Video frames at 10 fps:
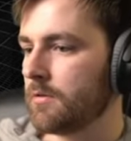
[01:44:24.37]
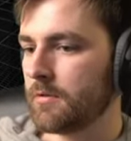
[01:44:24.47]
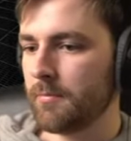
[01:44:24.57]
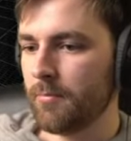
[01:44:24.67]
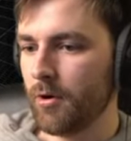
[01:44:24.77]

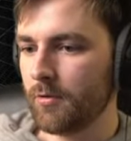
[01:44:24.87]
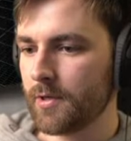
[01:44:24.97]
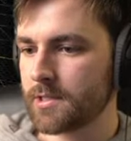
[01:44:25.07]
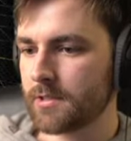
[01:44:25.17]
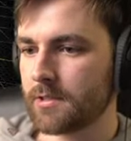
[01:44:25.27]
The ball
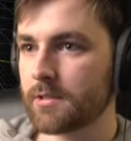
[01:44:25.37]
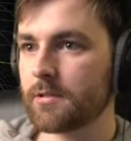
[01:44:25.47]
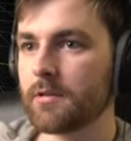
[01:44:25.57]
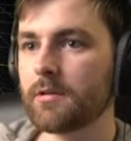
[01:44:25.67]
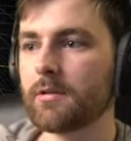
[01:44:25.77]
wasn't...
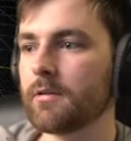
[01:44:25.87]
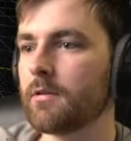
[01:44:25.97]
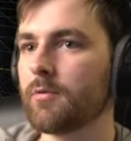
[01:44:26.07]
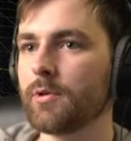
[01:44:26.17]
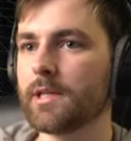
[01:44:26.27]

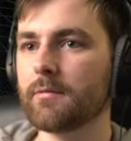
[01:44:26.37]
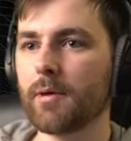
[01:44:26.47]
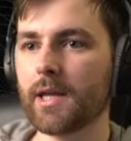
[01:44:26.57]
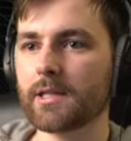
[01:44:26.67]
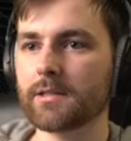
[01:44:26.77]
He didn't
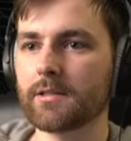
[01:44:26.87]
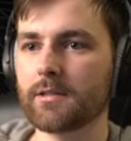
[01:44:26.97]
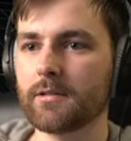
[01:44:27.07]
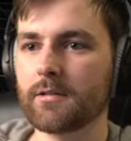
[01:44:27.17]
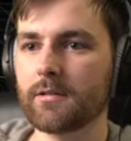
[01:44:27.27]
bake it.
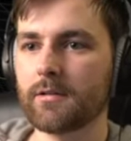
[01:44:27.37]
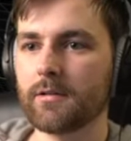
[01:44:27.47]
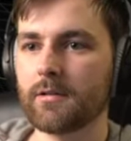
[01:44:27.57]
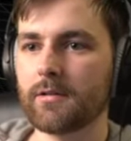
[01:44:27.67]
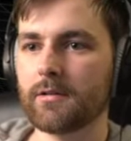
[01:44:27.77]

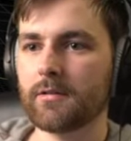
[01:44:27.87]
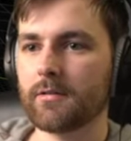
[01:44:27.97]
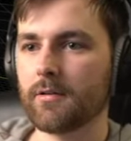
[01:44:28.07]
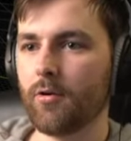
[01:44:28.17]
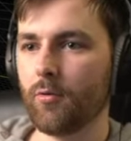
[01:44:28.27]

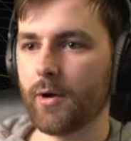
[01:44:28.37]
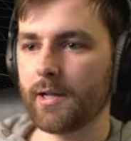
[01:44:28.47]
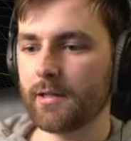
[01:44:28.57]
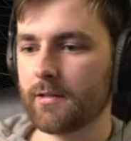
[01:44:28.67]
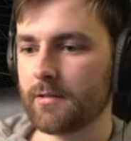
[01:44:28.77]
Oh
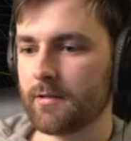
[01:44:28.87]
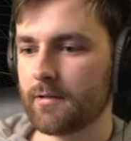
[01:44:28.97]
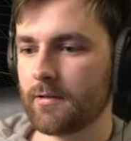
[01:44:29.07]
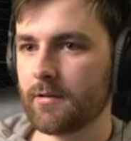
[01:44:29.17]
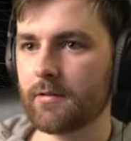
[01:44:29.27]
well
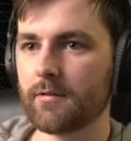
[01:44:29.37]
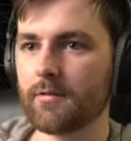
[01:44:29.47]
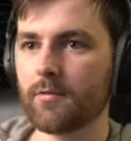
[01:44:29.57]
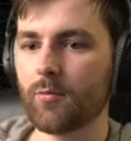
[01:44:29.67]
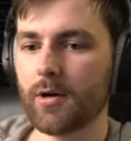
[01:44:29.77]

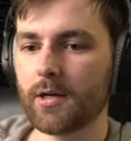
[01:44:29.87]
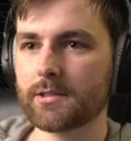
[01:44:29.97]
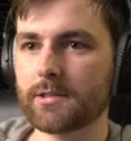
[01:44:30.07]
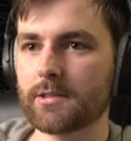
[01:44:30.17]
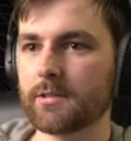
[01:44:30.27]

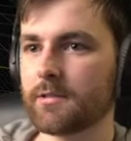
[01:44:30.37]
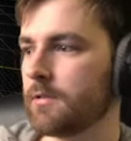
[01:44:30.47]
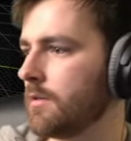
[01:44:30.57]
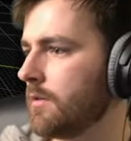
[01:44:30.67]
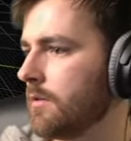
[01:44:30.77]
what?
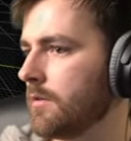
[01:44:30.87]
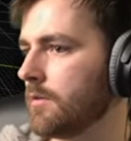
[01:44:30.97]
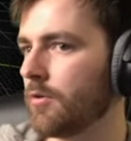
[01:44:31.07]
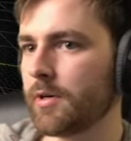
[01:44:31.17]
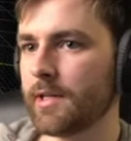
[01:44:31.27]

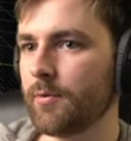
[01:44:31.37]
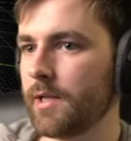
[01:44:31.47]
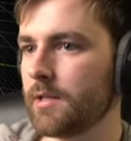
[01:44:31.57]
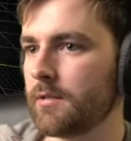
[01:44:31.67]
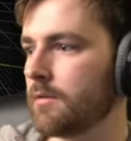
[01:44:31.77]
Or did
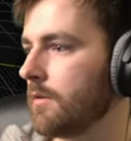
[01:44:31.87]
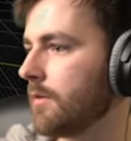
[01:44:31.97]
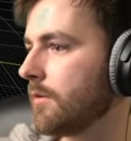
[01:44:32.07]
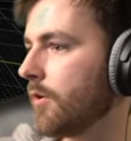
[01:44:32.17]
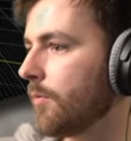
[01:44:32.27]
we?
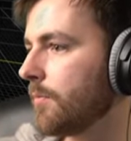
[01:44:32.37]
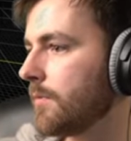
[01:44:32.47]
No.